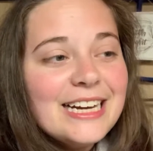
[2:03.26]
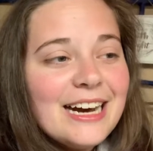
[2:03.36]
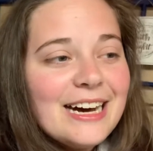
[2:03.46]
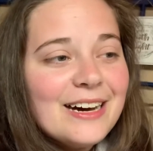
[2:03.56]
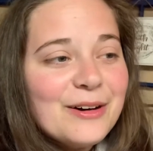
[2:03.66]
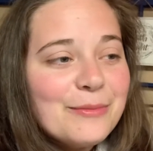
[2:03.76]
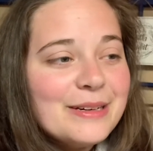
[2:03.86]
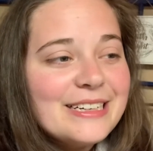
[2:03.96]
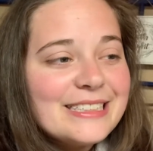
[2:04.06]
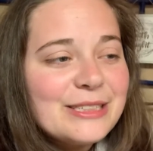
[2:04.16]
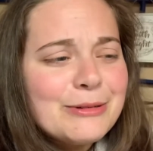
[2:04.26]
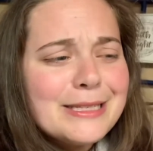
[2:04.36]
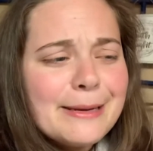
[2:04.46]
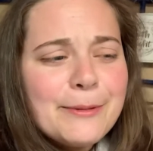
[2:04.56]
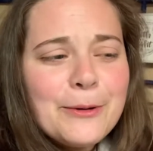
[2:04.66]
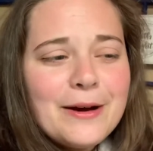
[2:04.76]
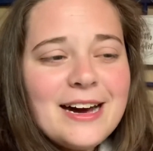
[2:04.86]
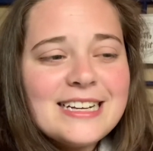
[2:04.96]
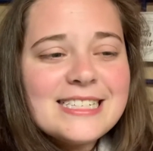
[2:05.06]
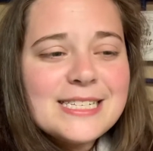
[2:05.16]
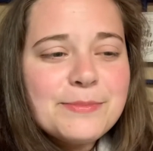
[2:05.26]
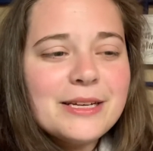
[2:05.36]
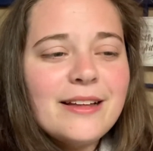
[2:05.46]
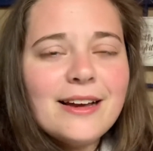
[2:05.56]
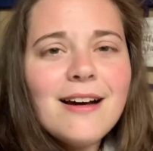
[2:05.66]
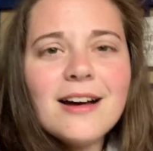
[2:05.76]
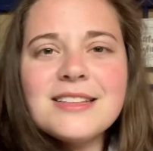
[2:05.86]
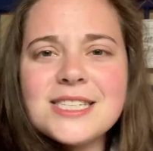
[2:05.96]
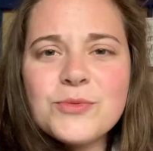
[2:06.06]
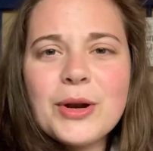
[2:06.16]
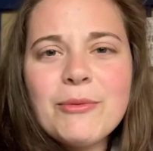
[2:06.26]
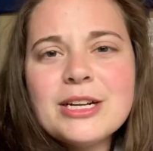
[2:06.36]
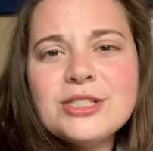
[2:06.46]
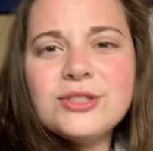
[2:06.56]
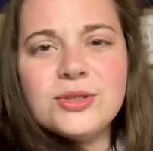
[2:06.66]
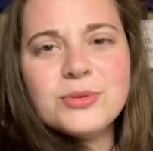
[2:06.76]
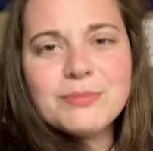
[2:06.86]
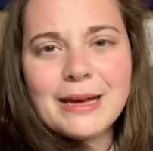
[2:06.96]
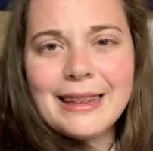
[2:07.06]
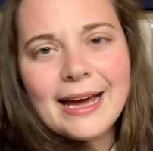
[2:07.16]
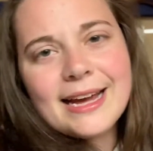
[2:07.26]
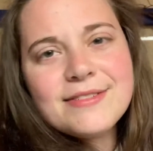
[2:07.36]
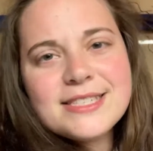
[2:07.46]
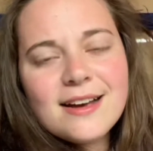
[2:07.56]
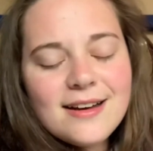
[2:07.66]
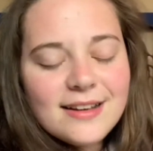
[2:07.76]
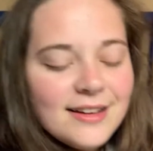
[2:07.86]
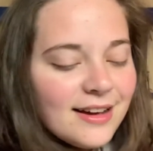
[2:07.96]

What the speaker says: So it's like Pocahontas' big, like, oh, this is what I want to do with my life song.